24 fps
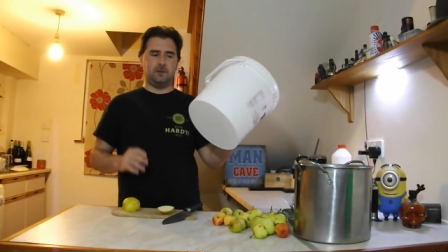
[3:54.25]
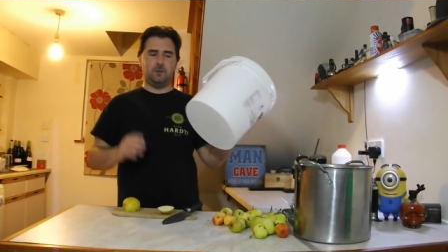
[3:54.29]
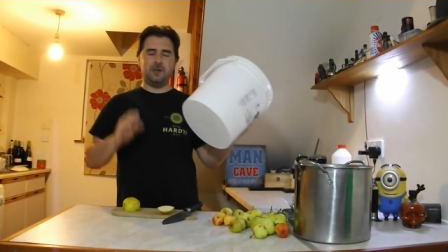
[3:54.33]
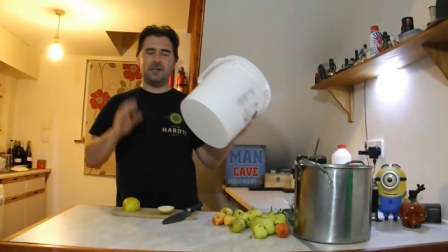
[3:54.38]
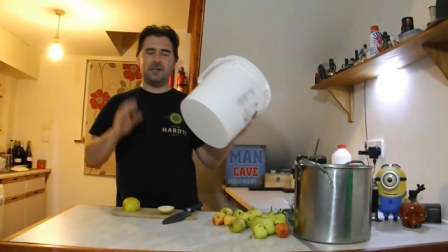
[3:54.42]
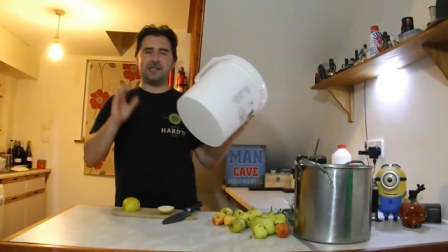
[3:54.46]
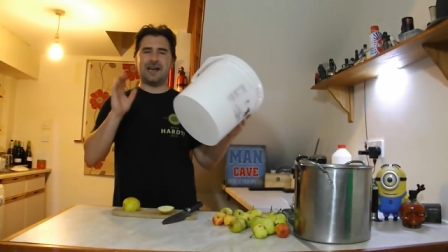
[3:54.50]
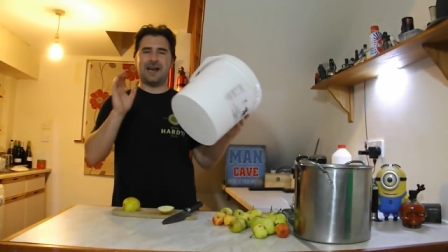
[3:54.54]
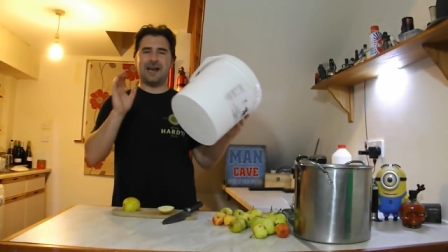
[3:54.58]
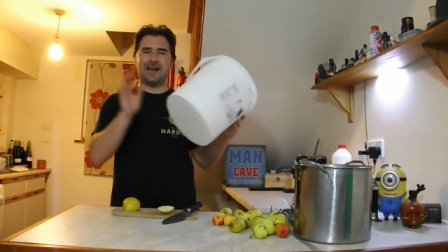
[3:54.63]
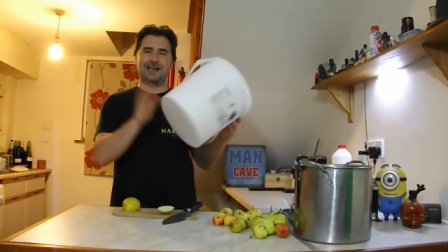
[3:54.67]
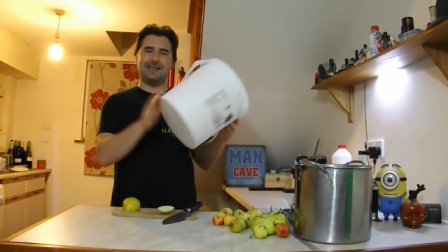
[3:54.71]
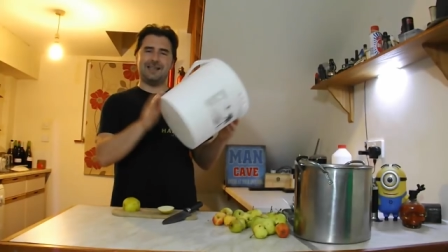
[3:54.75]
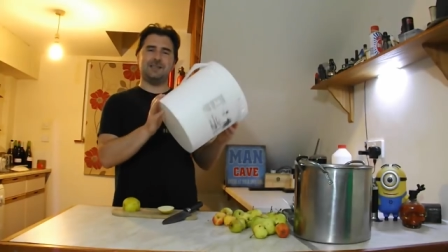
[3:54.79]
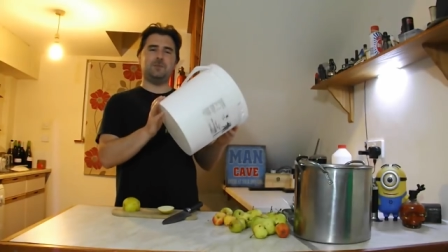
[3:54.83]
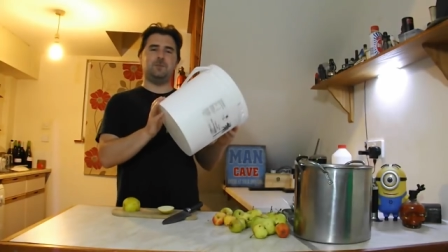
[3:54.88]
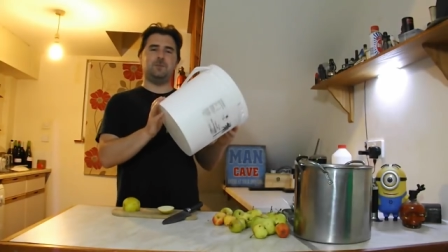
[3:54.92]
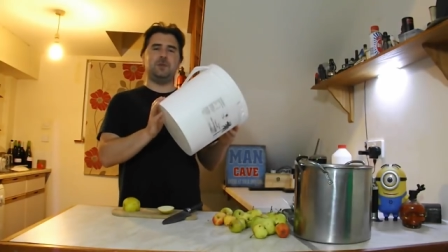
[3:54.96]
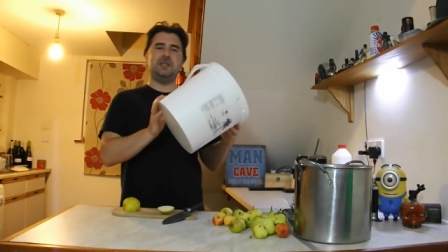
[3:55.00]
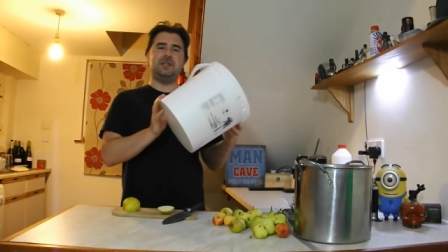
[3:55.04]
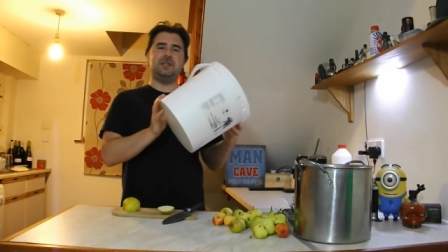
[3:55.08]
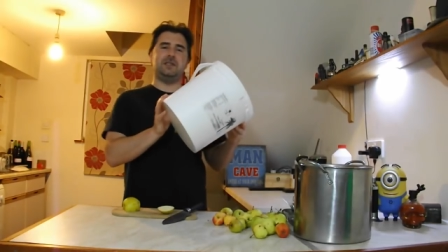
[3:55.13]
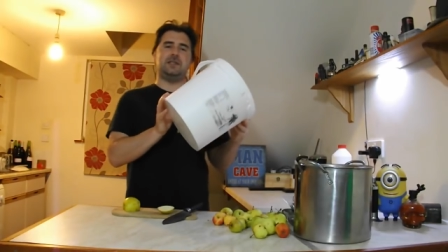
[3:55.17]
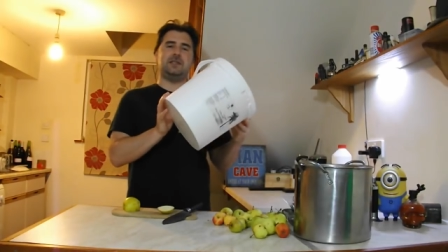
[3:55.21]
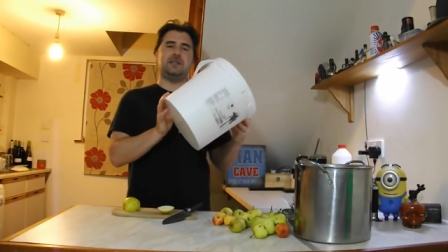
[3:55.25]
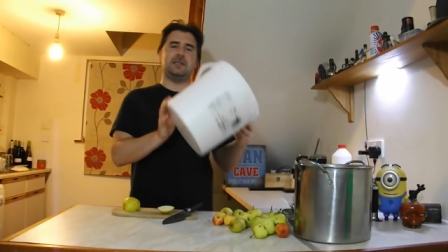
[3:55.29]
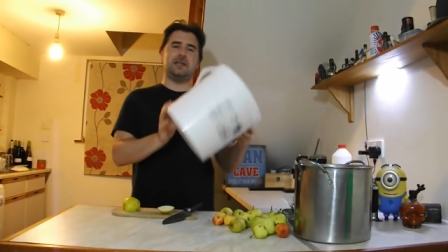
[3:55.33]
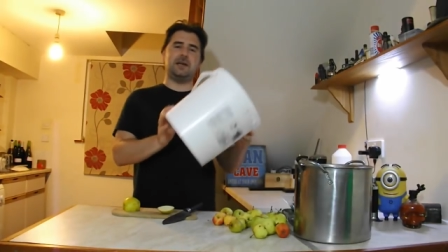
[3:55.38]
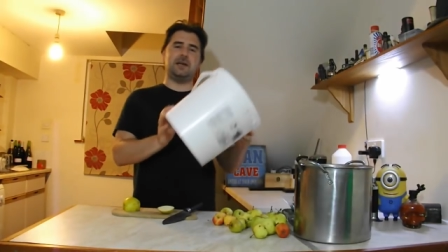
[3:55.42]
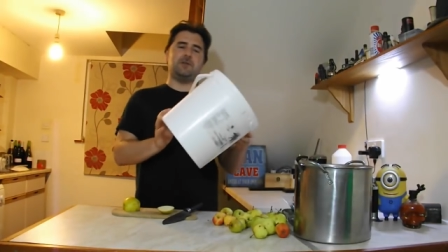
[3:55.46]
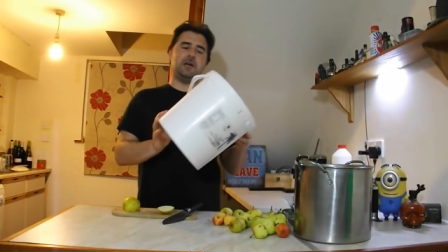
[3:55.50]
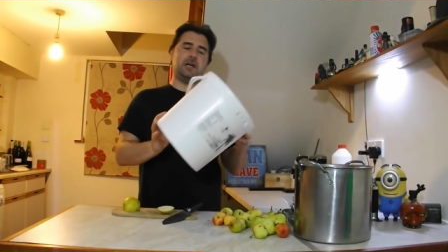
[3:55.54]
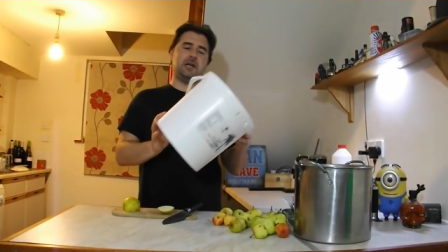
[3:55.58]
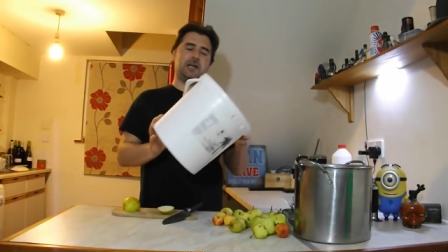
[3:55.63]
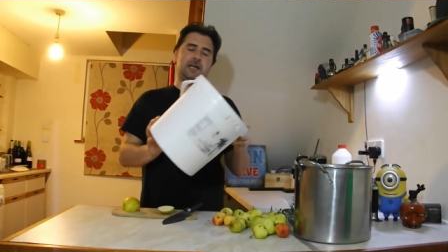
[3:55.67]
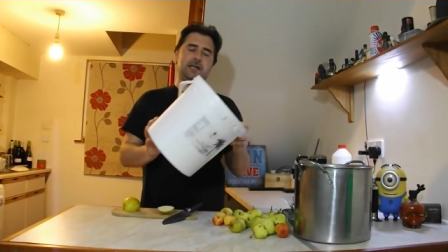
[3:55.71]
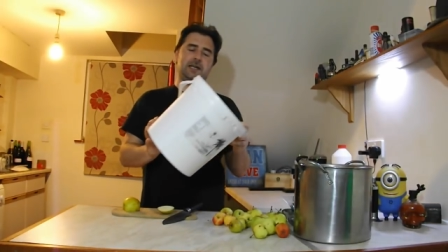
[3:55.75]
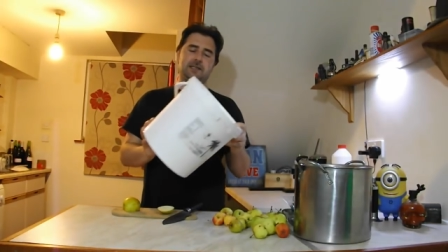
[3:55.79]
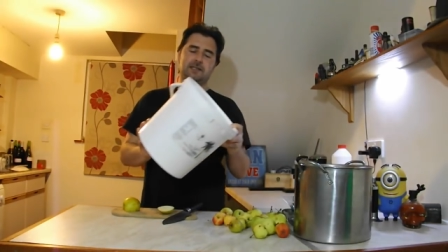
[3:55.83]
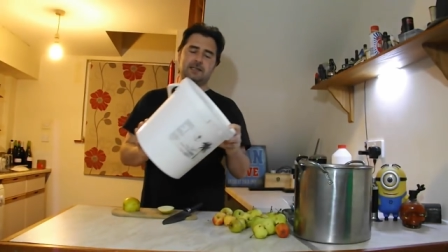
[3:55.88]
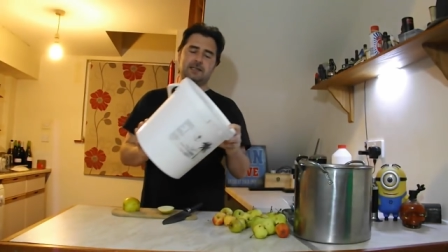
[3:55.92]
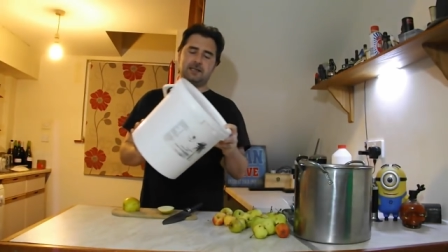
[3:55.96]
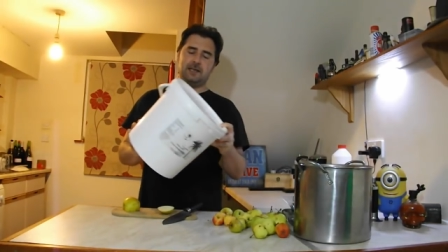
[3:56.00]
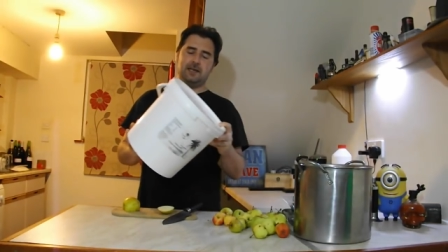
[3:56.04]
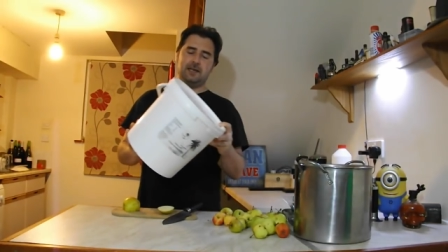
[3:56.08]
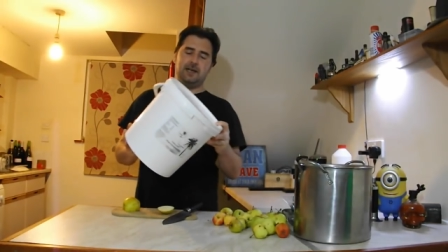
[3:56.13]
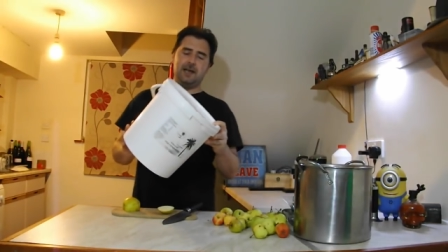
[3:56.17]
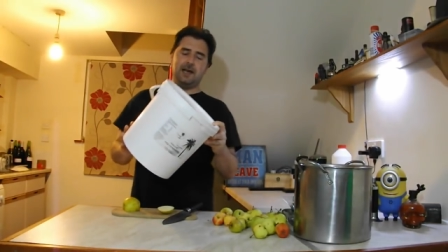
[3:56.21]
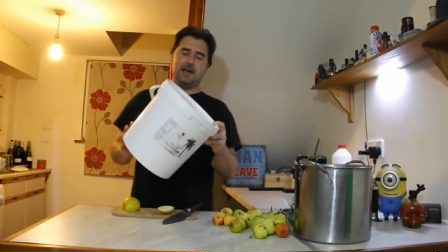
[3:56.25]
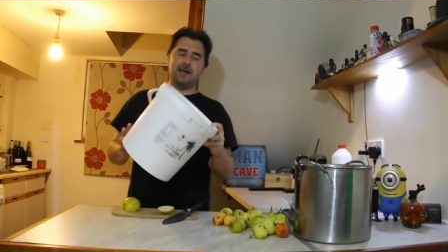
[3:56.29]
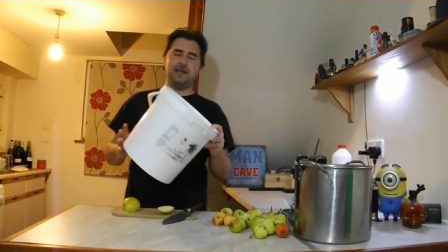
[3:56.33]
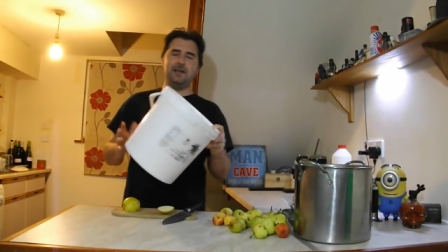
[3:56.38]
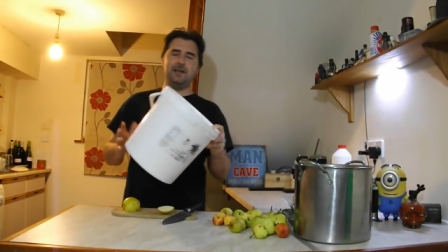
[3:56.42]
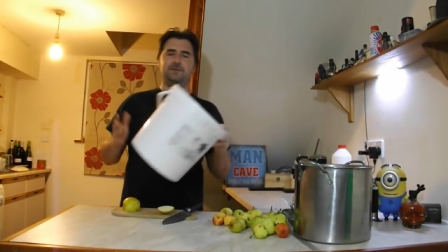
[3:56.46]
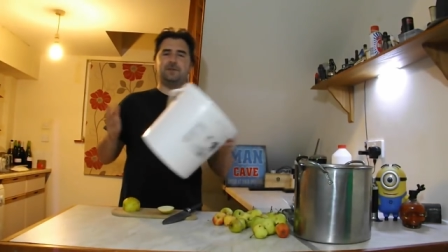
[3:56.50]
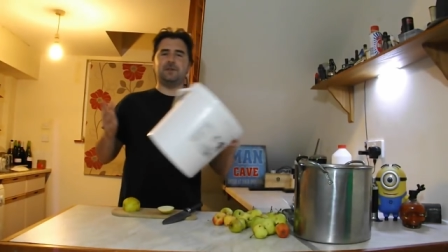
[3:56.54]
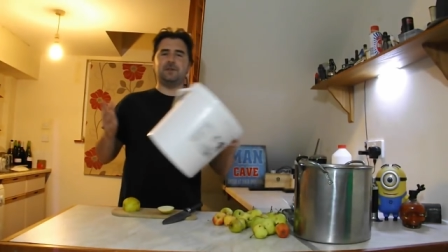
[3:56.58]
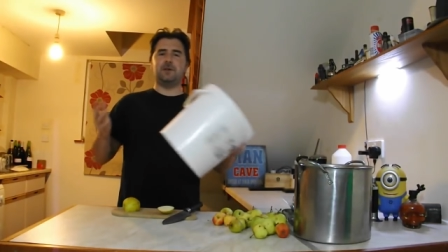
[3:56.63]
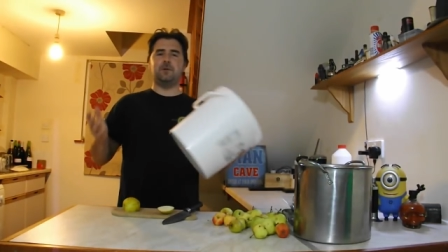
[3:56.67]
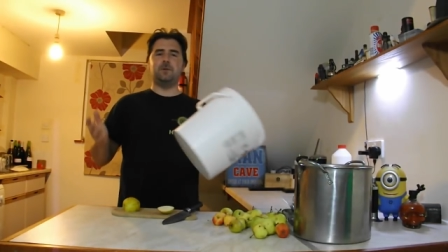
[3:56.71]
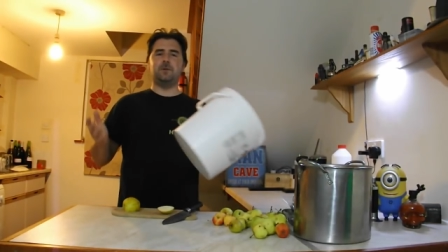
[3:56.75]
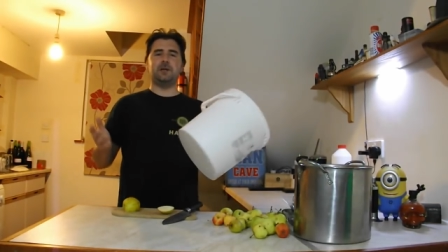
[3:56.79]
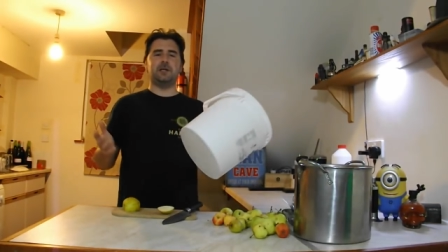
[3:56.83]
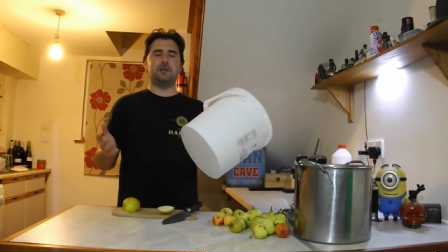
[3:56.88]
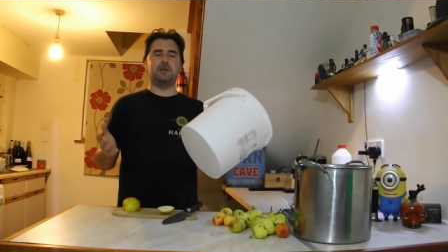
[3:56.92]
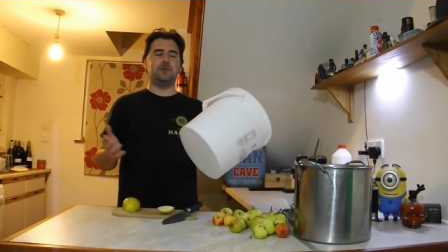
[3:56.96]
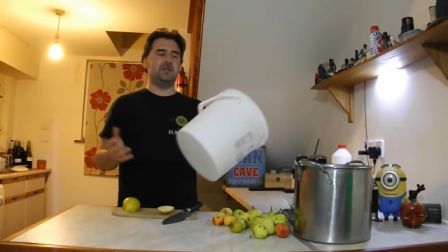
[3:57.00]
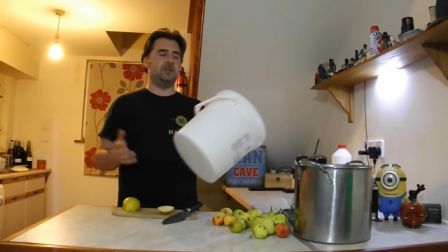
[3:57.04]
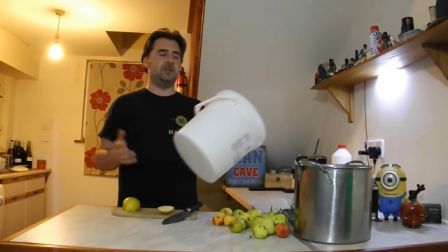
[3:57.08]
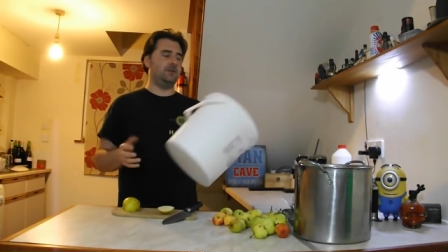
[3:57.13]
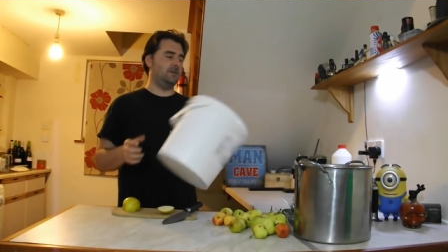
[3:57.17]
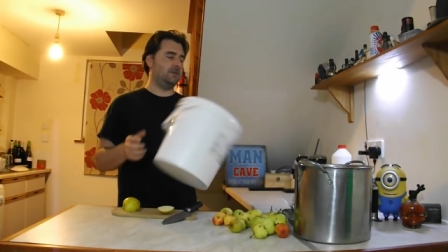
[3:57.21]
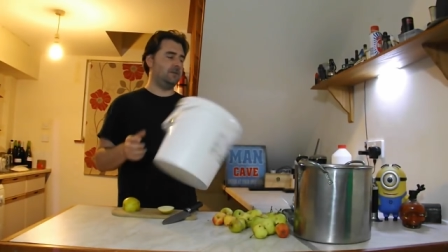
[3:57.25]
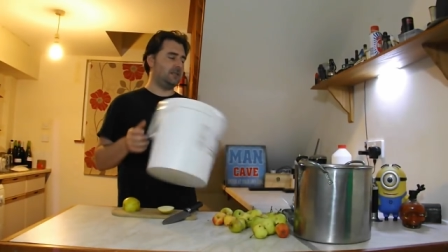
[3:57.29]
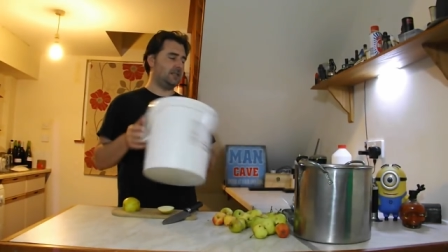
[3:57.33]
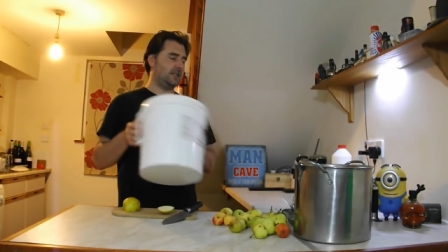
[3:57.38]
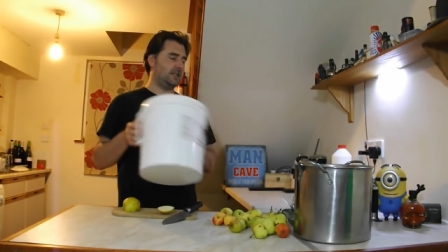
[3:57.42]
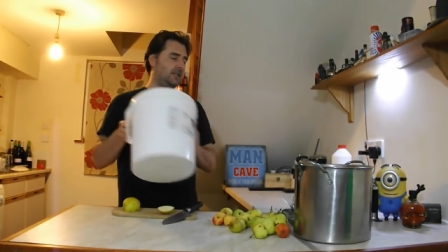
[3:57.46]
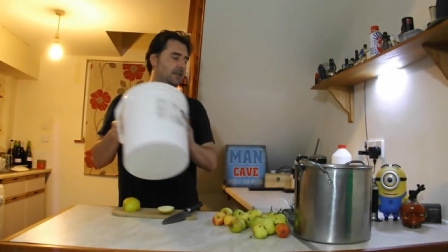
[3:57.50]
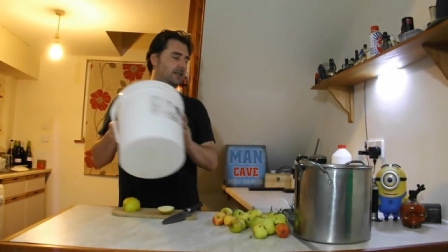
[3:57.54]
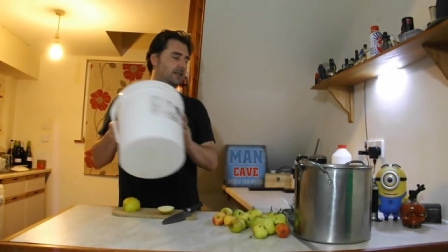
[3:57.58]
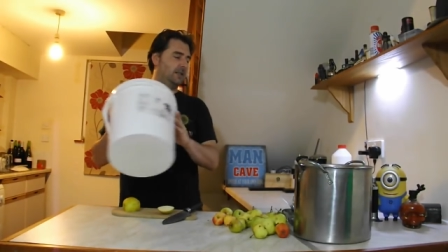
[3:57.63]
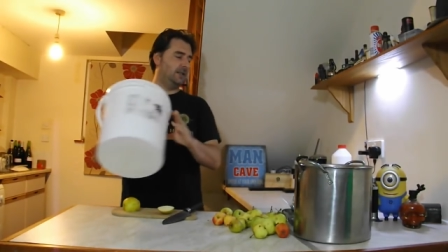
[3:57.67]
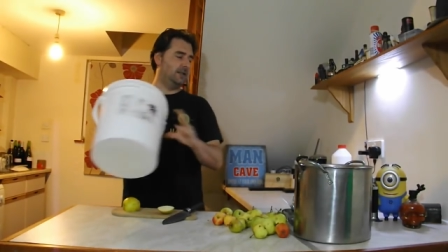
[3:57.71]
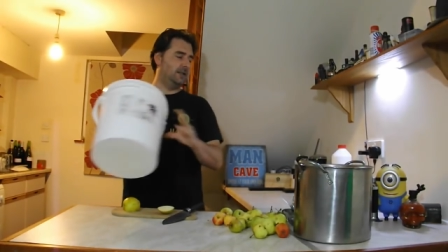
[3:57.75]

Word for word: which has been sterilized, even though we're gonna be using